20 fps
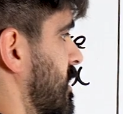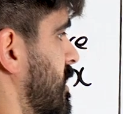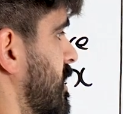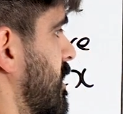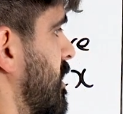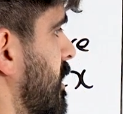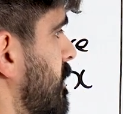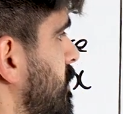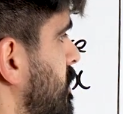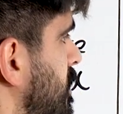to
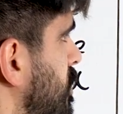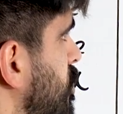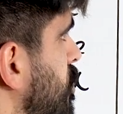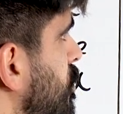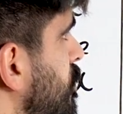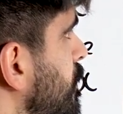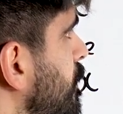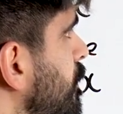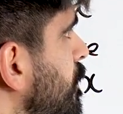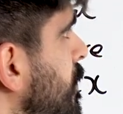
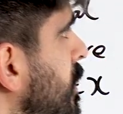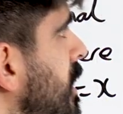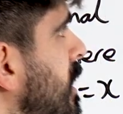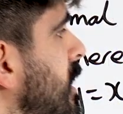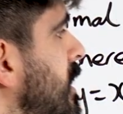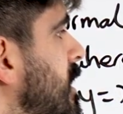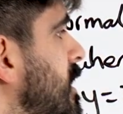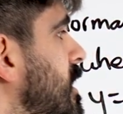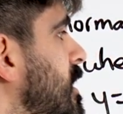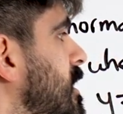substitute.
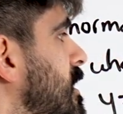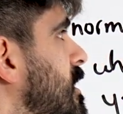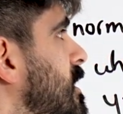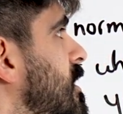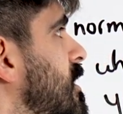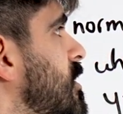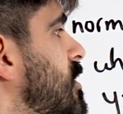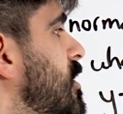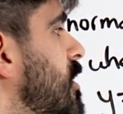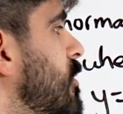
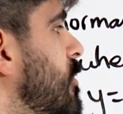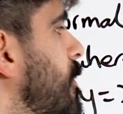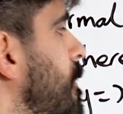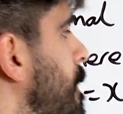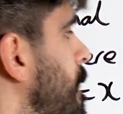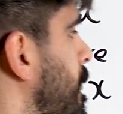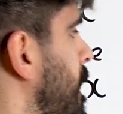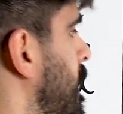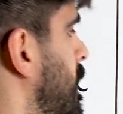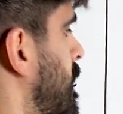So
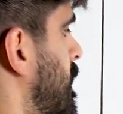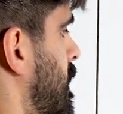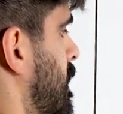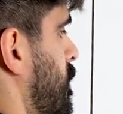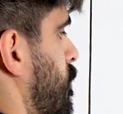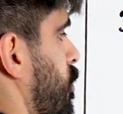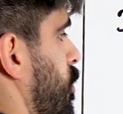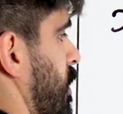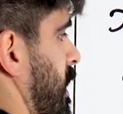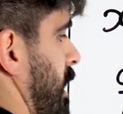
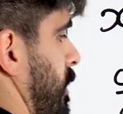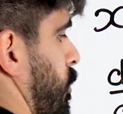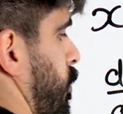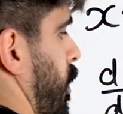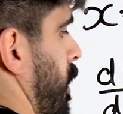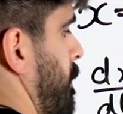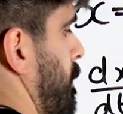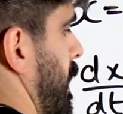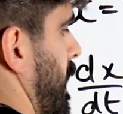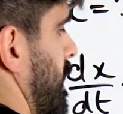we'll get
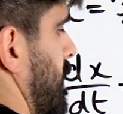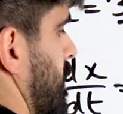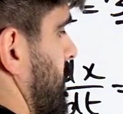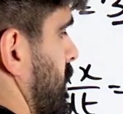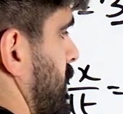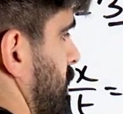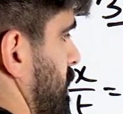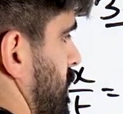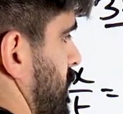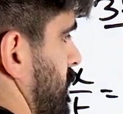1
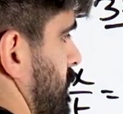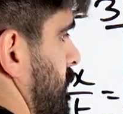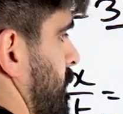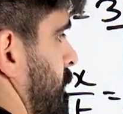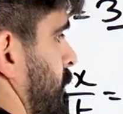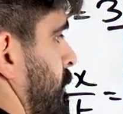minus,